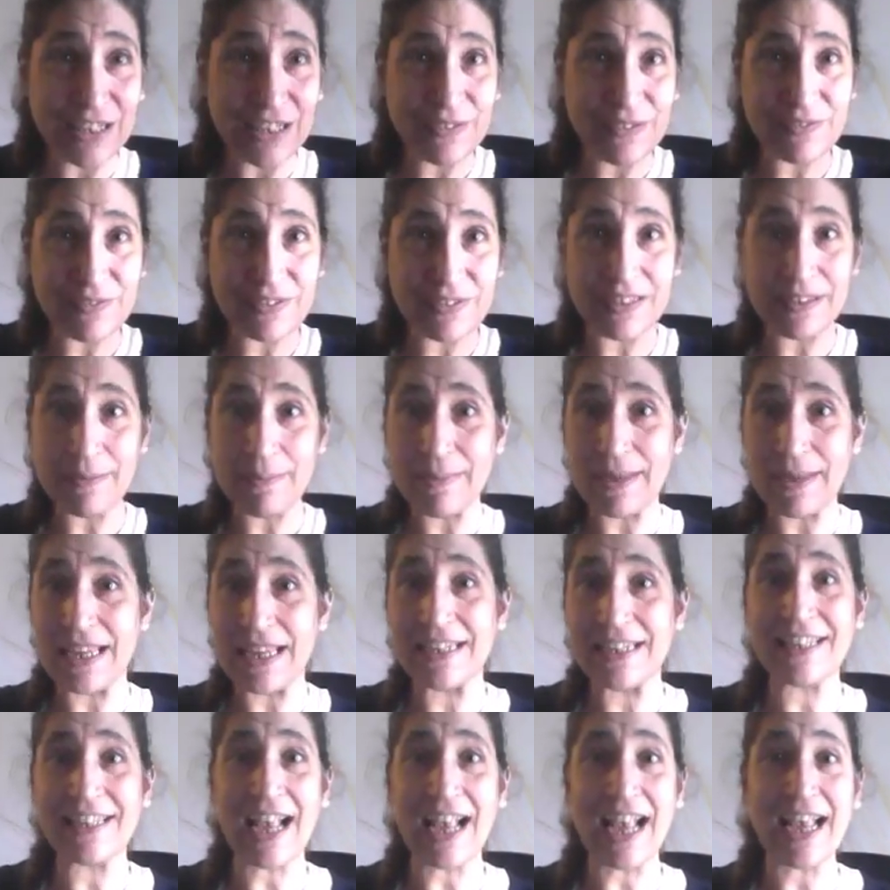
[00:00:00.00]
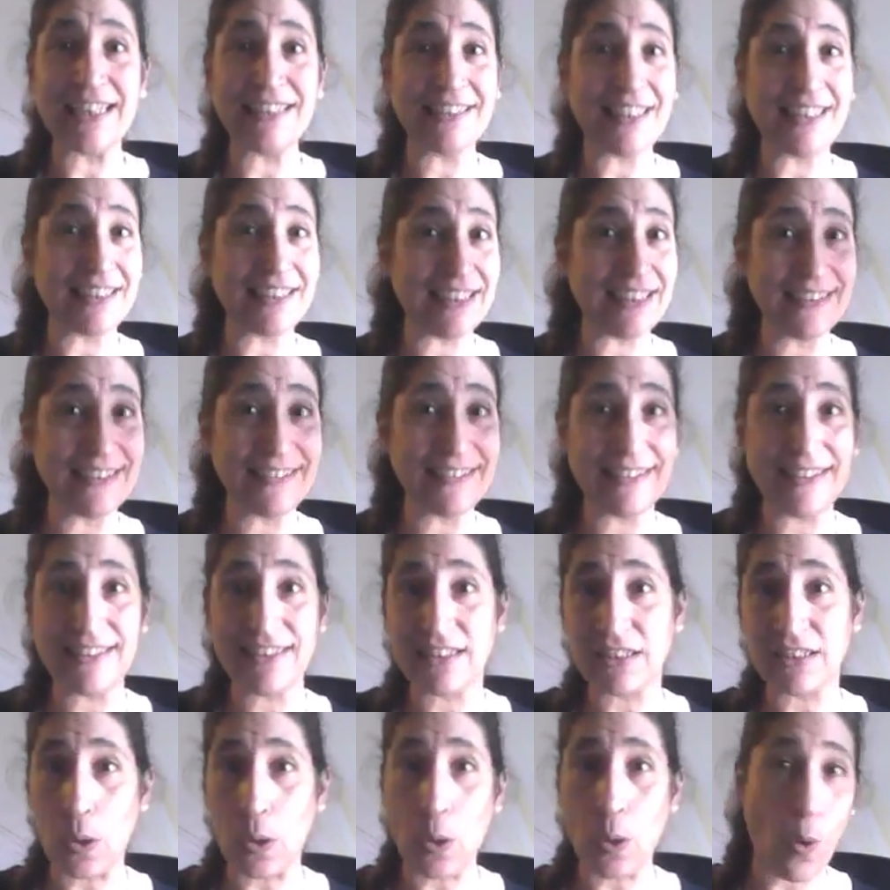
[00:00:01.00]
you're in the perfect place in your life for
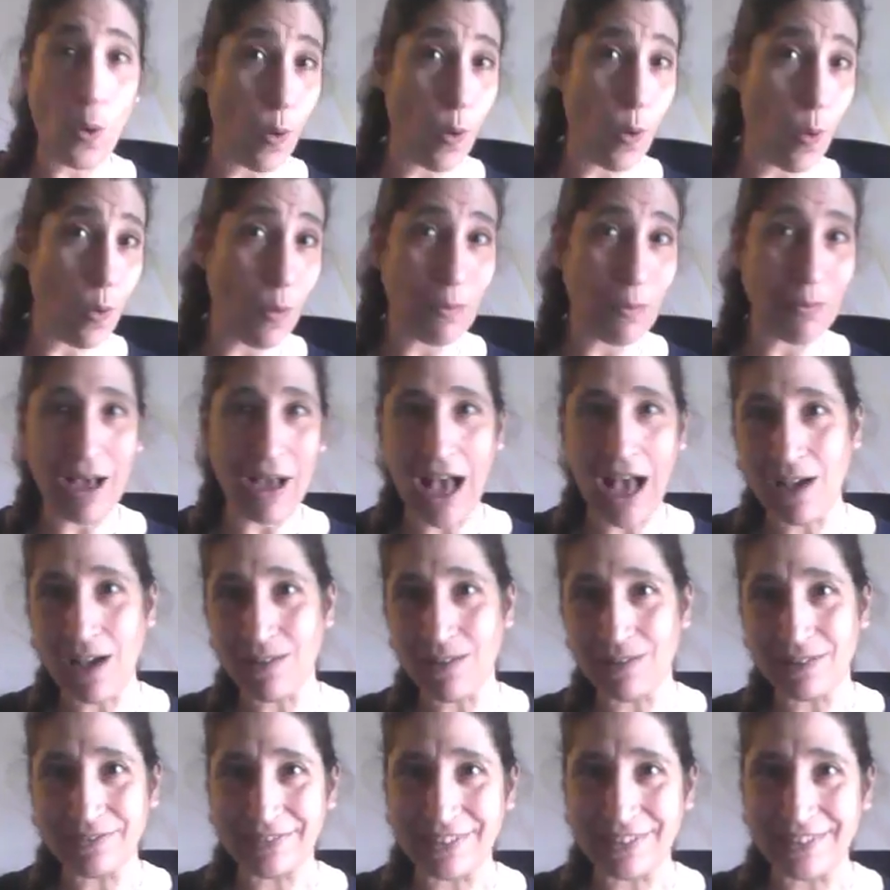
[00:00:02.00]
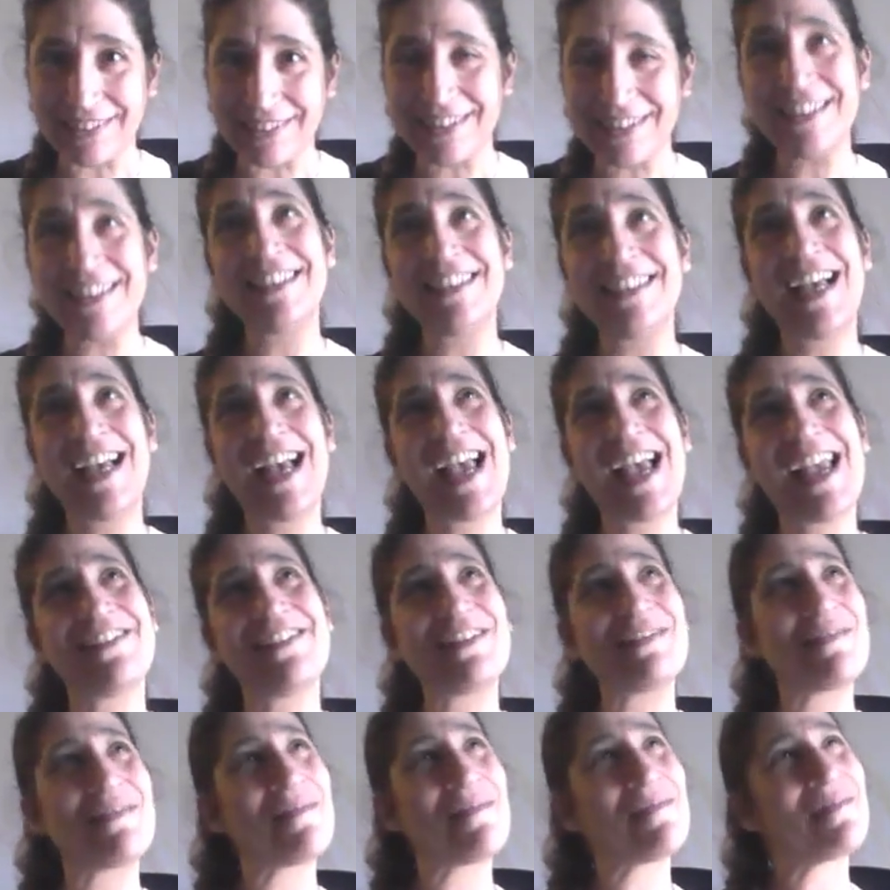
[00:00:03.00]
what you are needed right
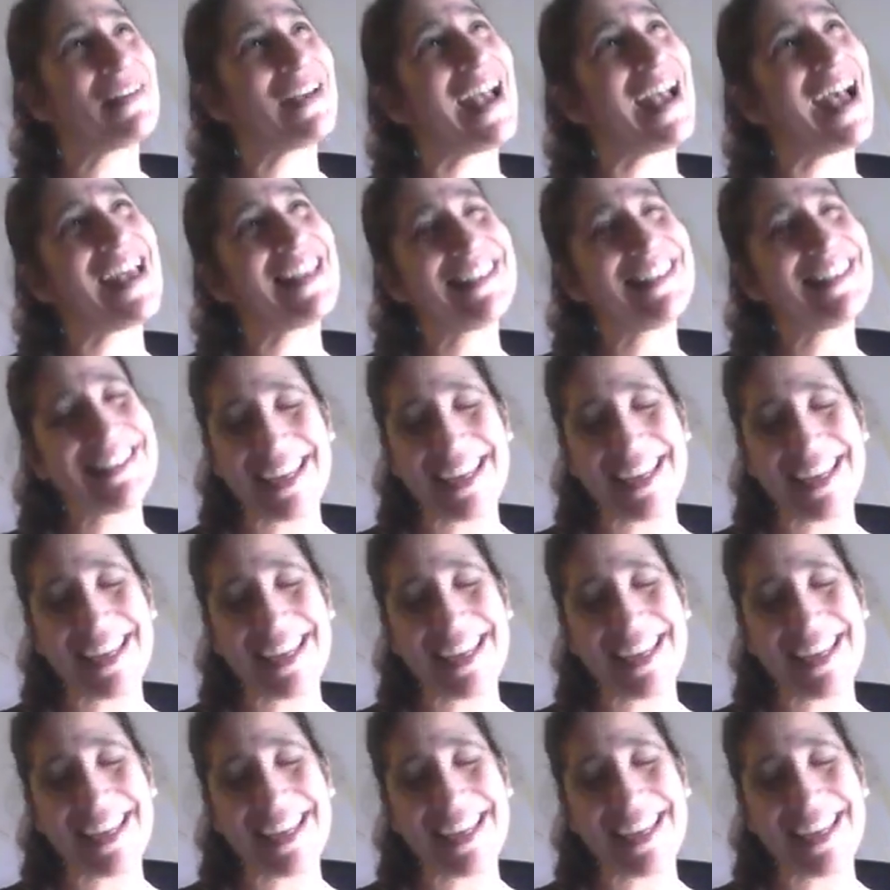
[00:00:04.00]
now.